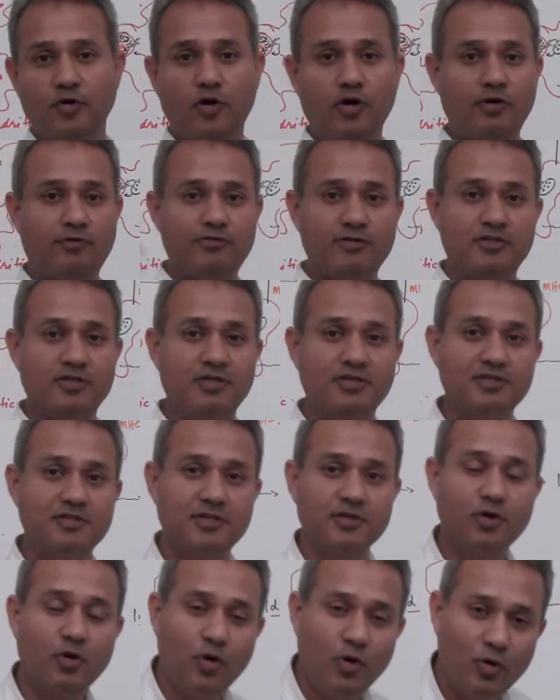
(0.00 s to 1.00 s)
All of a sudden he
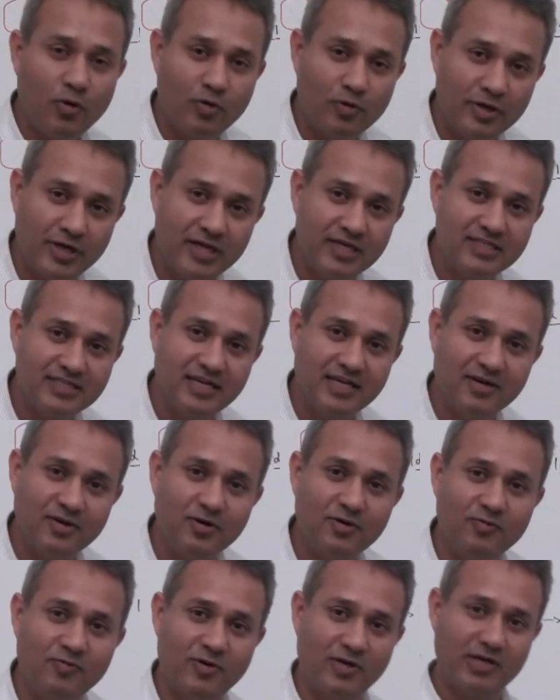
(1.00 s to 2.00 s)
says, oh yes, I
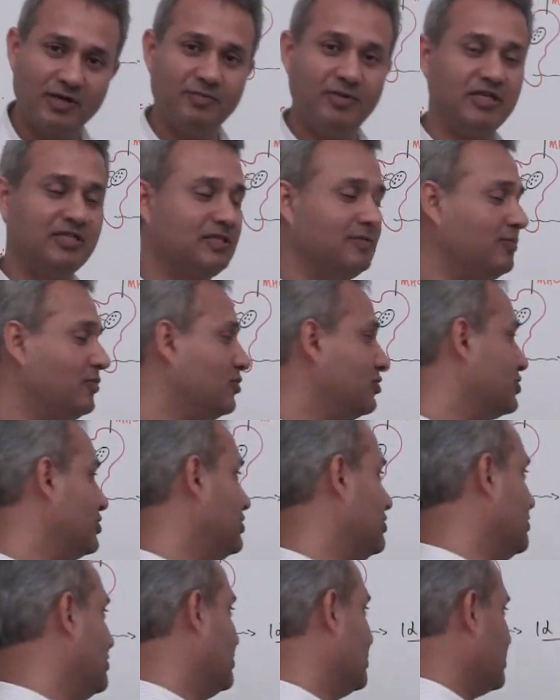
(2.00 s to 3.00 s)
know, what am I supposed to
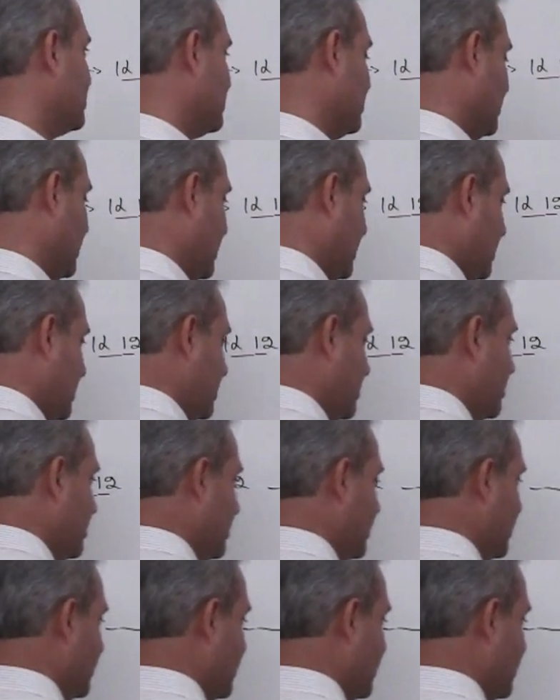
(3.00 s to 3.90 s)
do? So here